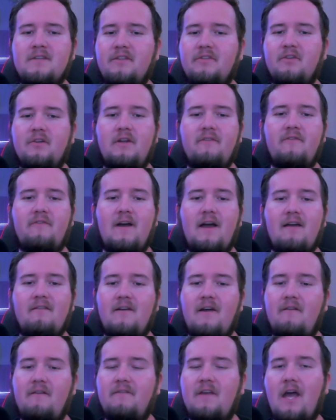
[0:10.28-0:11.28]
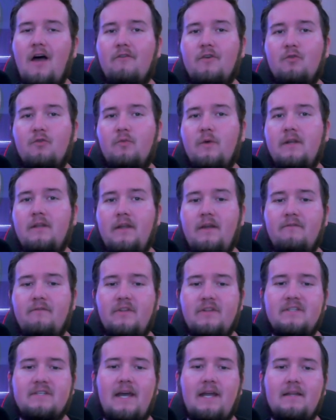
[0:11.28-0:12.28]
At 35, I have Calvin Ridley of
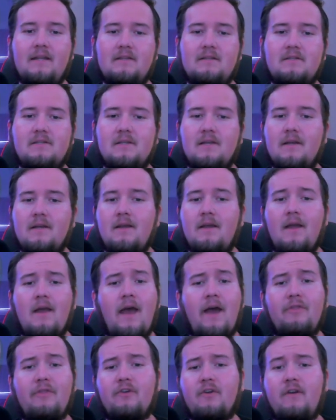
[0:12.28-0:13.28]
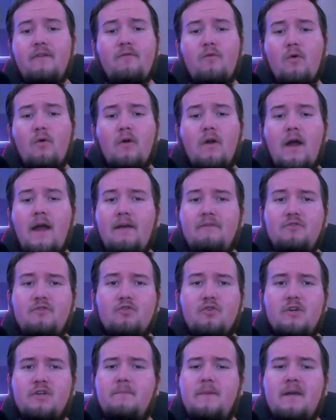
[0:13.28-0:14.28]
the Titans. At 34, I have
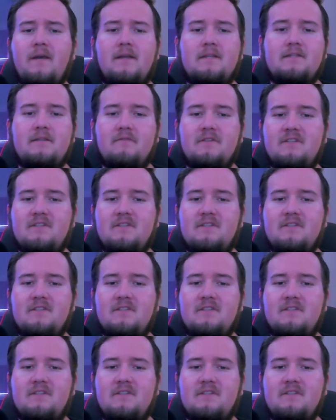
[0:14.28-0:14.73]
George Pickens of the